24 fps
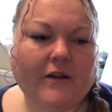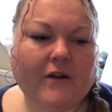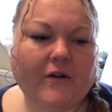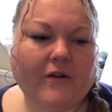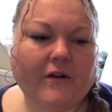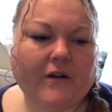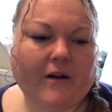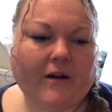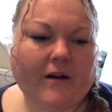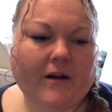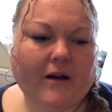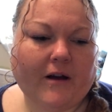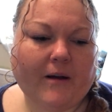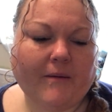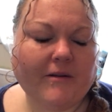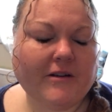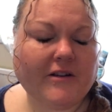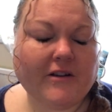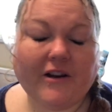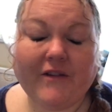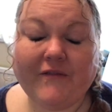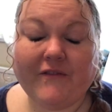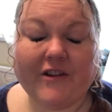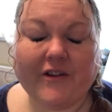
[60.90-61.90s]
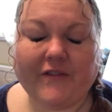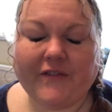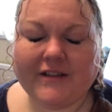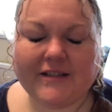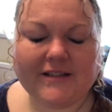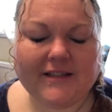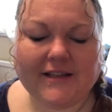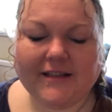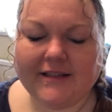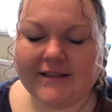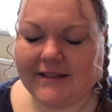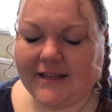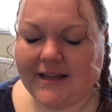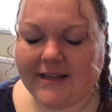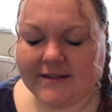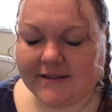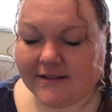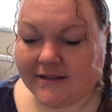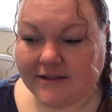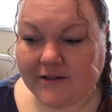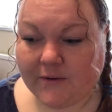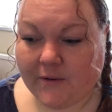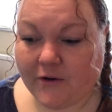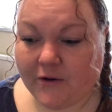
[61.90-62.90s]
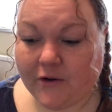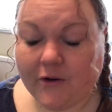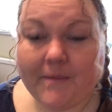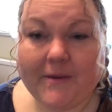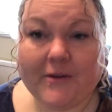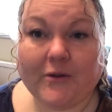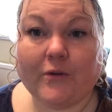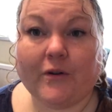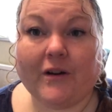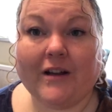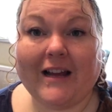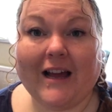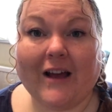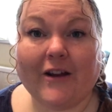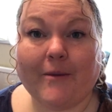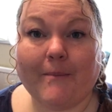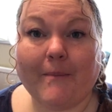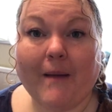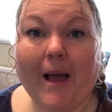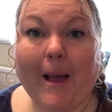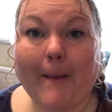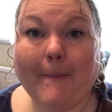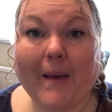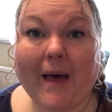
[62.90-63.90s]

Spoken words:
I don't even know if it still exists, so I could be talking out of my